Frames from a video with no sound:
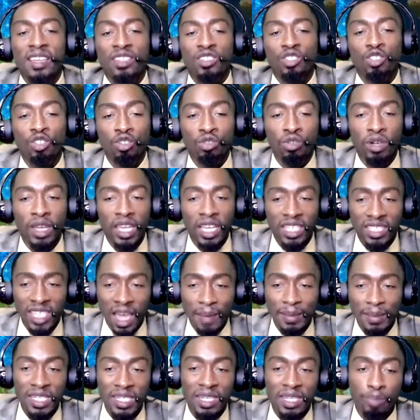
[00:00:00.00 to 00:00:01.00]
To
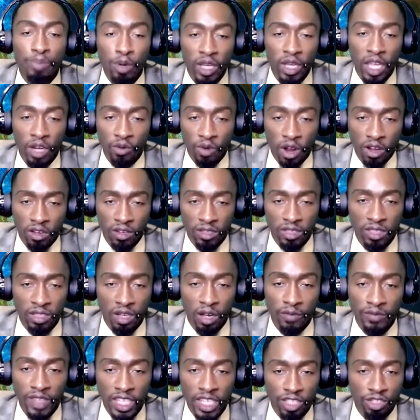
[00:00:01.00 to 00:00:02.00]
examine the book and records
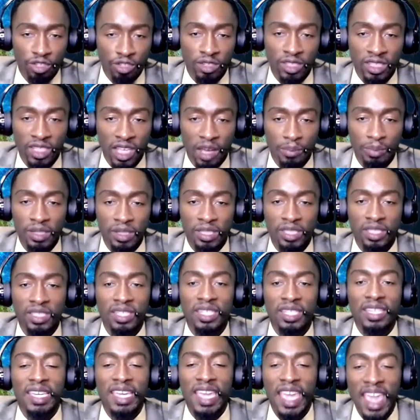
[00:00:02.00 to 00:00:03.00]
of the insurance companies.
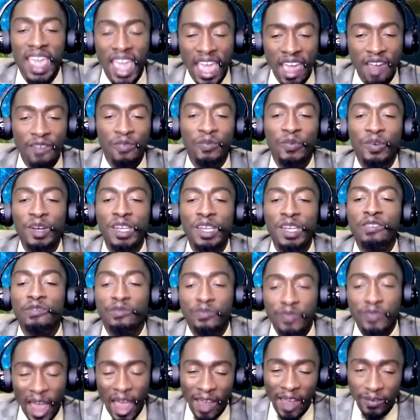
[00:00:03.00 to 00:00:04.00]
Every
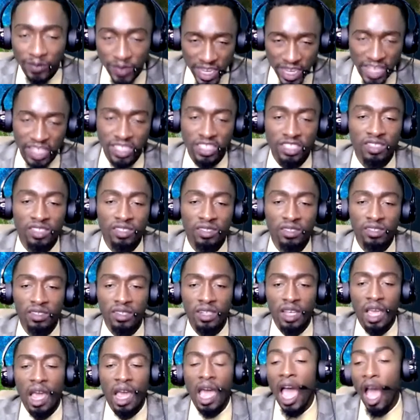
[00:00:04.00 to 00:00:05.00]
5 years.
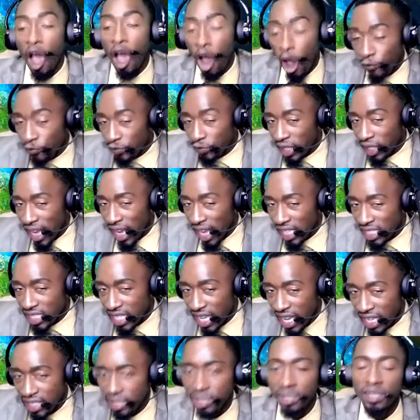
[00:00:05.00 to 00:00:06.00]
How often? I
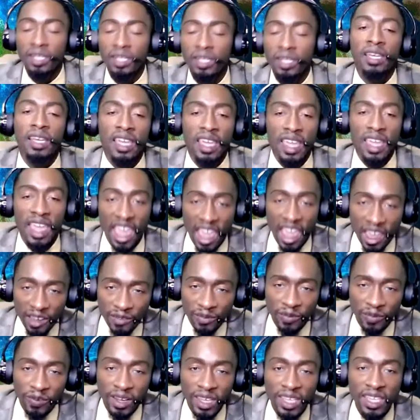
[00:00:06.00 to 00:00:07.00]
said
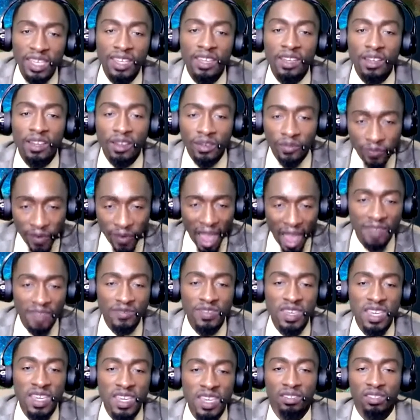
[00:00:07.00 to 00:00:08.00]
every 5
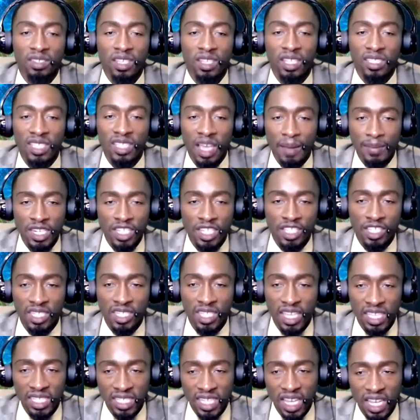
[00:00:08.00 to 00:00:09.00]
years. Examination
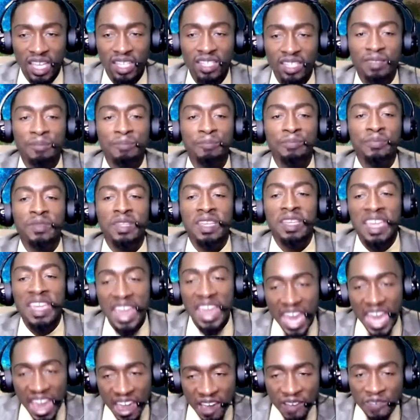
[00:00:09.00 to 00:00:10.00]
get done
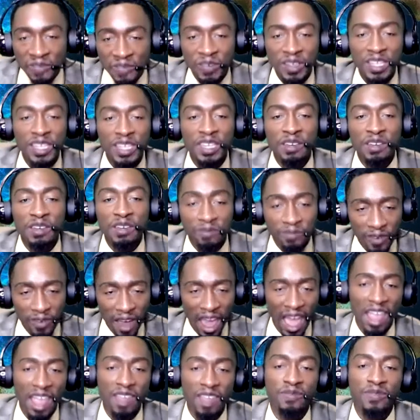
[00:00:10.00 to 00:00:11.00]
every
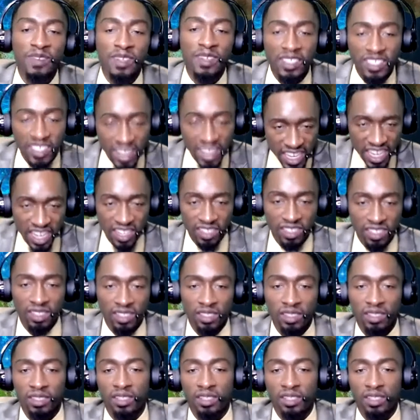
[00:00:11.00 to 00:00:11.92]
5 years.